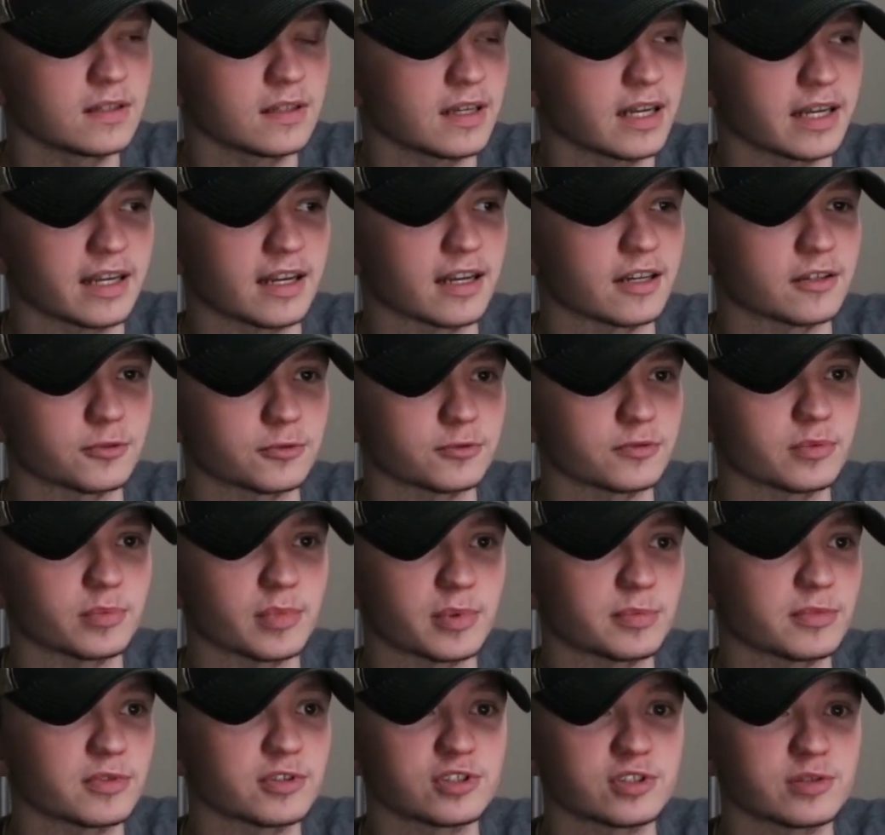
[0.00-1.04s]
I don't
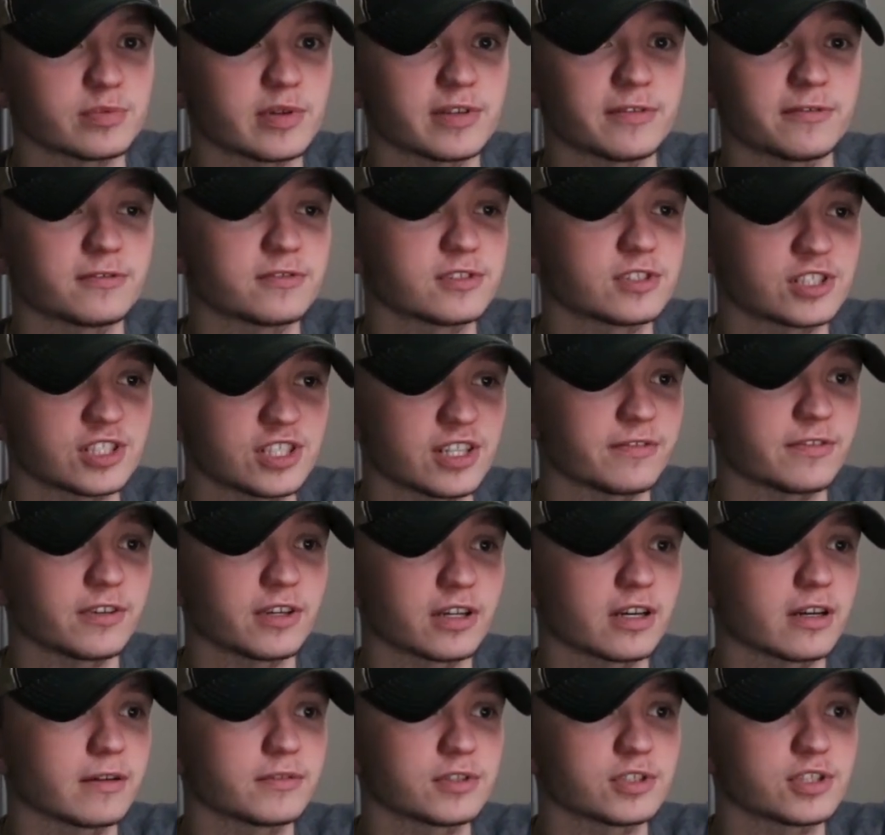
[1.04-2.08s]
remember the
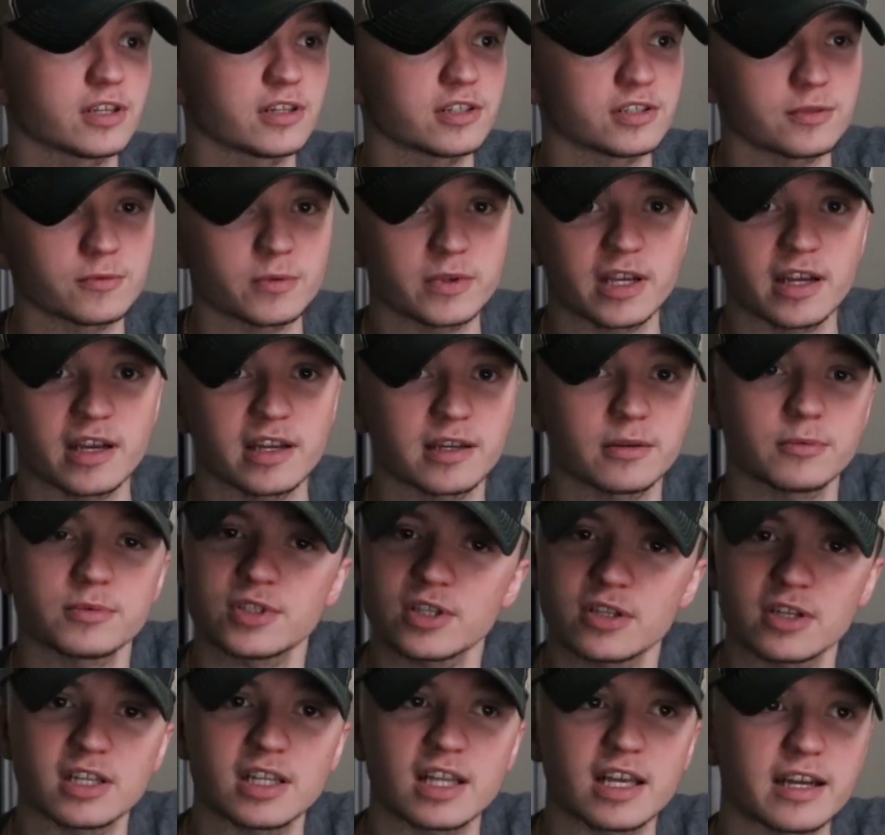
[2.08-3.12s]
specific conversation we had. It
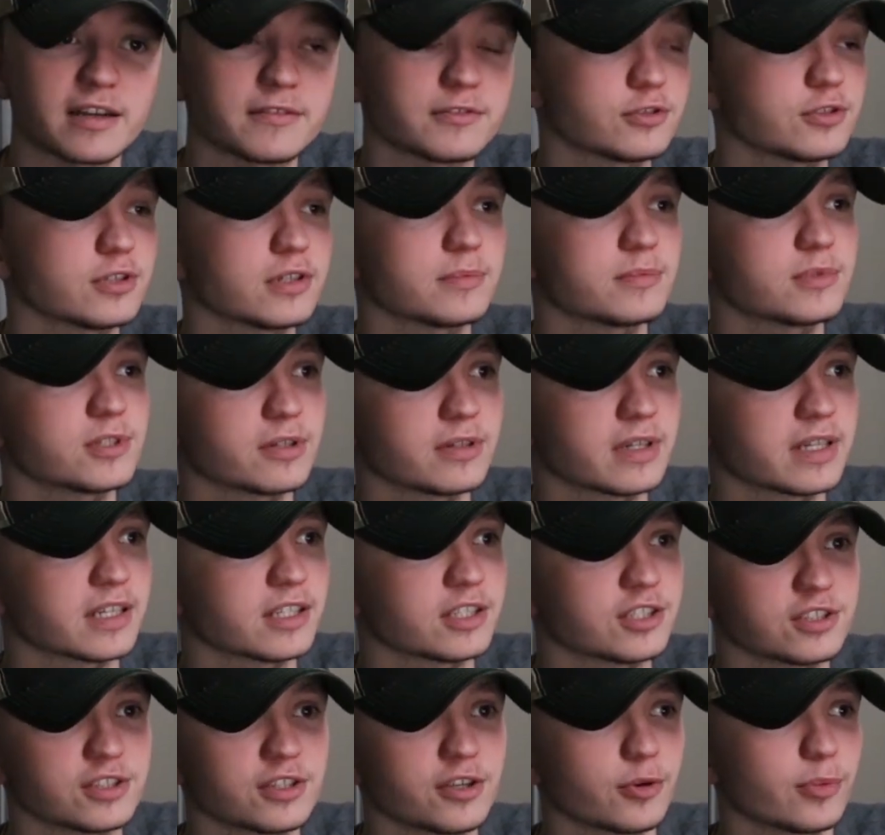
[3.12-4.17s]
was on a live stream, so I
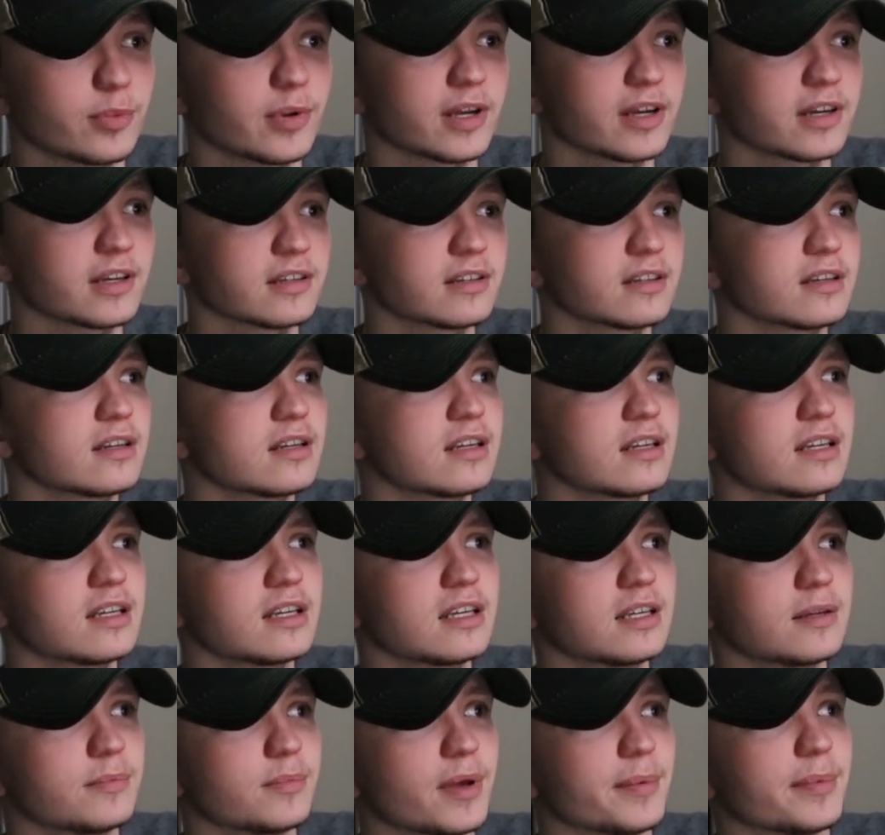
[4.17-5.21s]
can just go back and
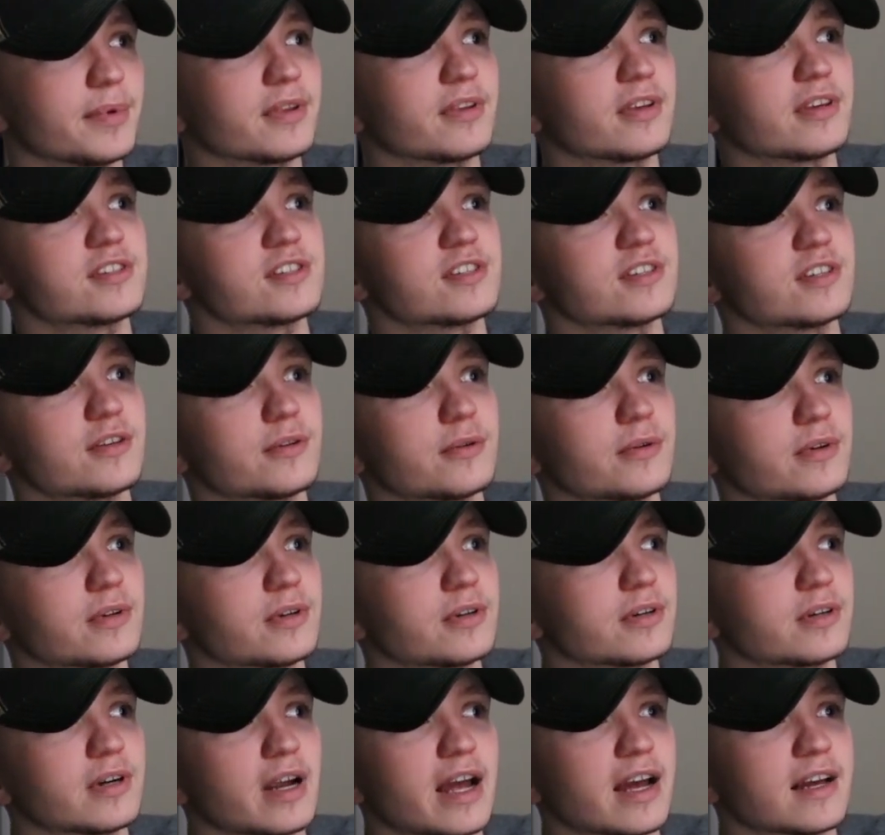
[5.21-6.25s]
maybe listen to it
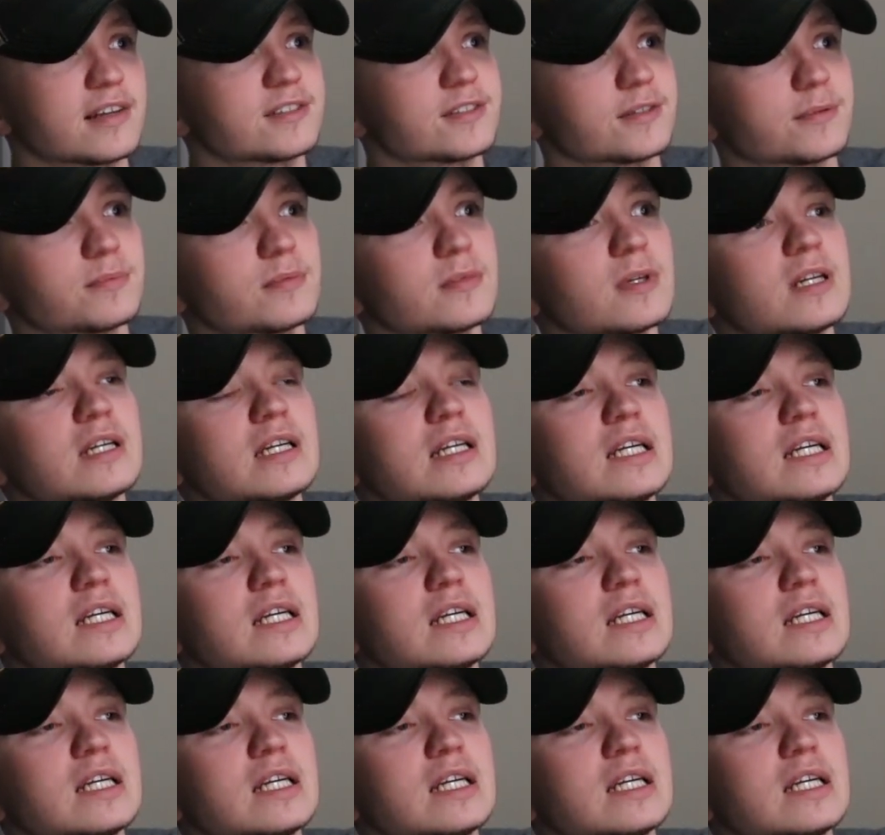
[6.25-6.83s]
or ask him.